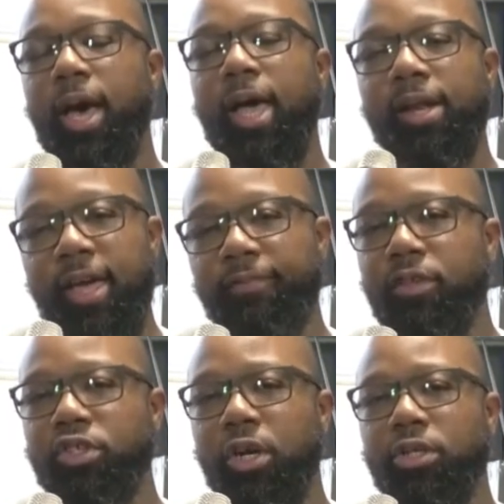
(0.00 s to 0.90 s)
I left the
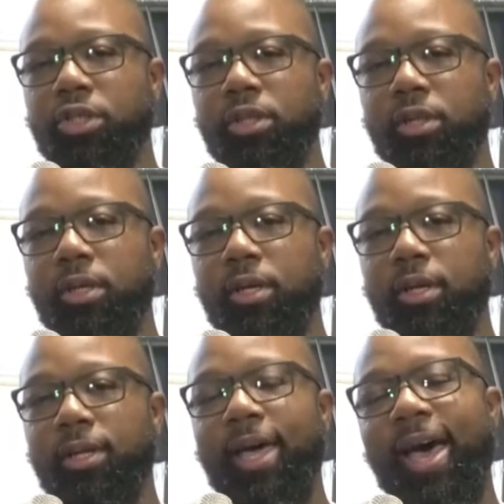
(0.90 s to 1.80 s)
church.
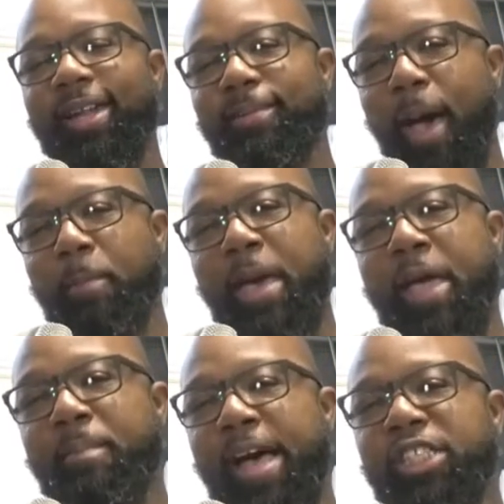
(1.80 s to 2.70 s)
Now I
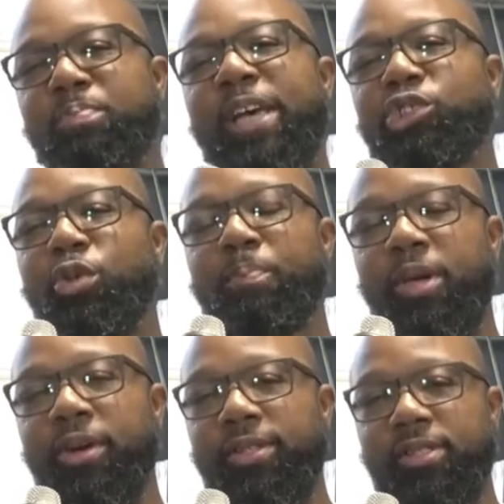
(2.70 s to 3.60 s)
made my special
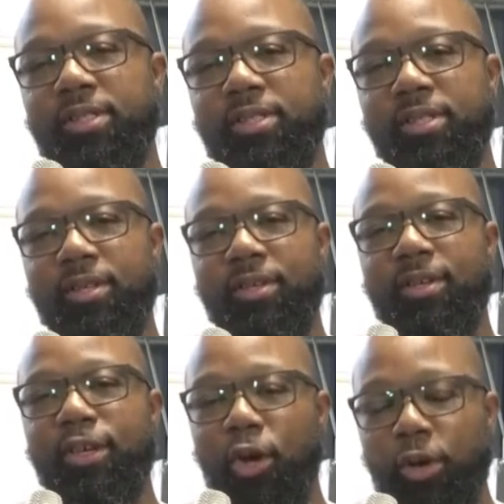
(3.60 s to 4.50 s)
appearances.
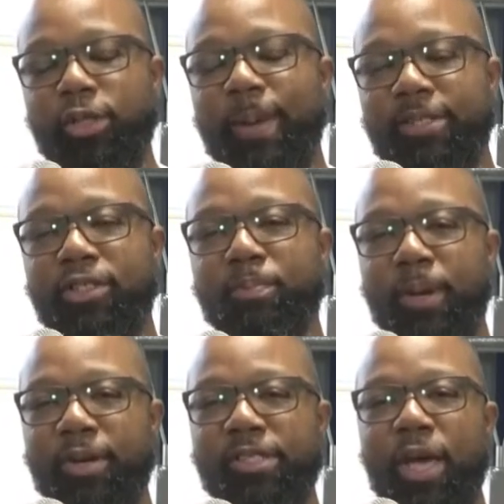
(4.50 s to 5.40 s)
You know those special
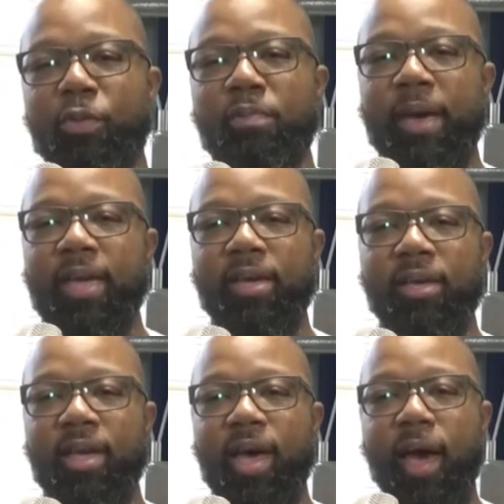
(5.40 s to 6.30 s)
appearances that we make?
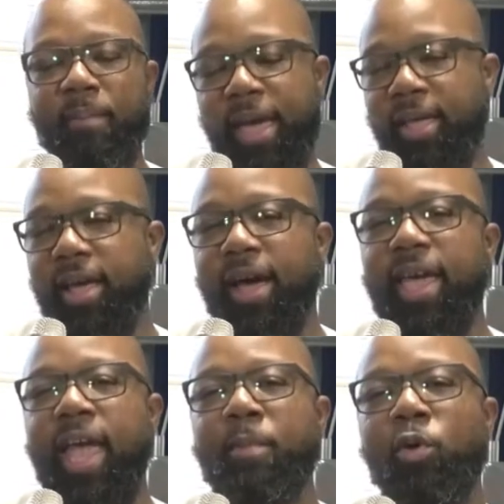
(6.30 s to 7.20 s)
I
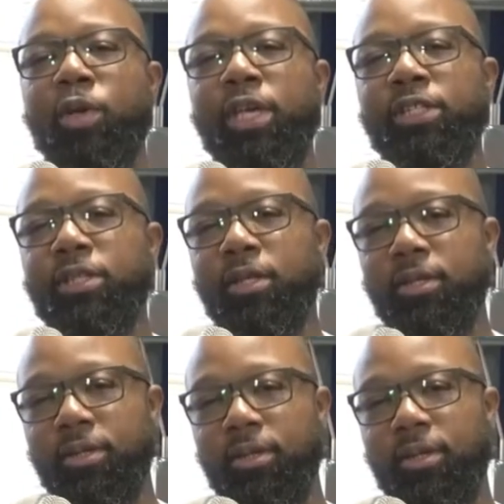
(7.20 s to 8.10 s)
came on Easter.
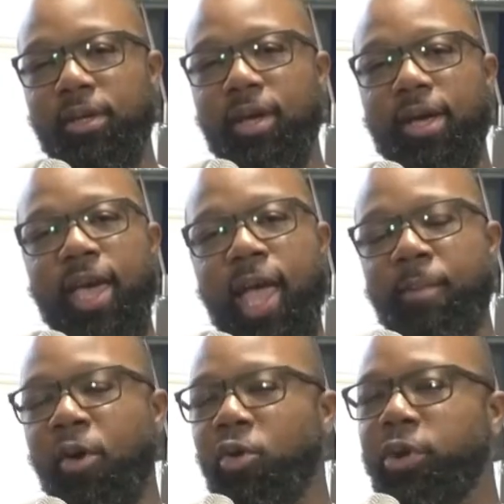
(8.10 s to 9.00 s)
I
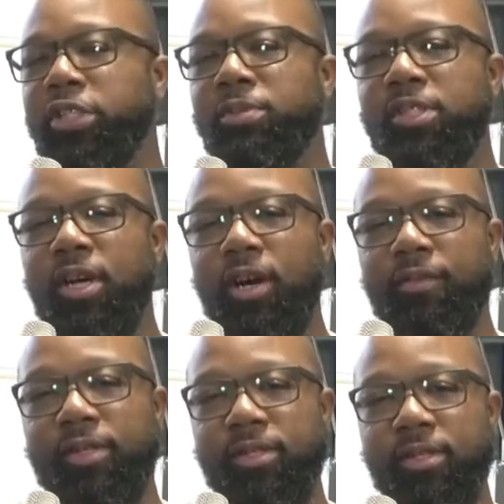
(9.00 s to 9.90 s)
came on Christmas
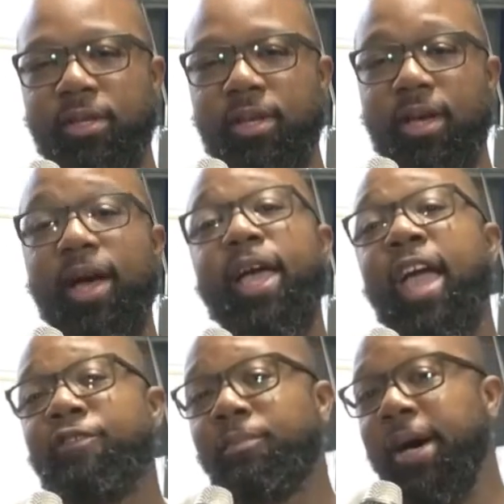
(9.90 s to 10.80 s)
service. I
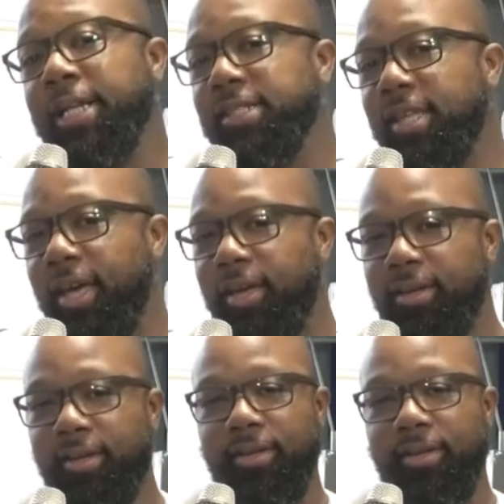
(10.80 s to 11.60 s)
came for Mother's Day.